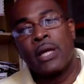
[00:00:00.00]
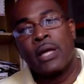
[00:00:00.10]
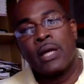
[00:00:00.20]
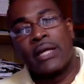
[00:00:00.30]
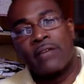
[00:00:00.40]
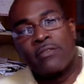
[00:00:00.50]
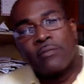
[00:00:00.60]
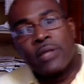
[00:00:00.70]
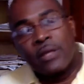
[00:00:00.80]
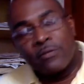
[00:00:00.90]
And
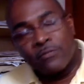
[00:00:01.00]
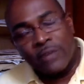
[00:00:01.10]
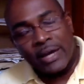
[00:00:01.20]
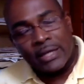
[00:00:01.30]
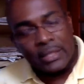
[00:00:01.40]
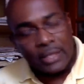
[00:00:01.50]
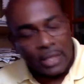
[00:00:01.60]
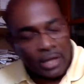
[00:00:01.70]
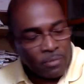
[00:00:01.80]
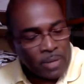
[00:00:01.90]
given the fact that the
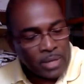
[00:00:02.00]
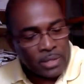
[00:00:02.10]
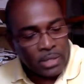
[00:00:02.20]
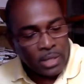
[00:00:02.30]
government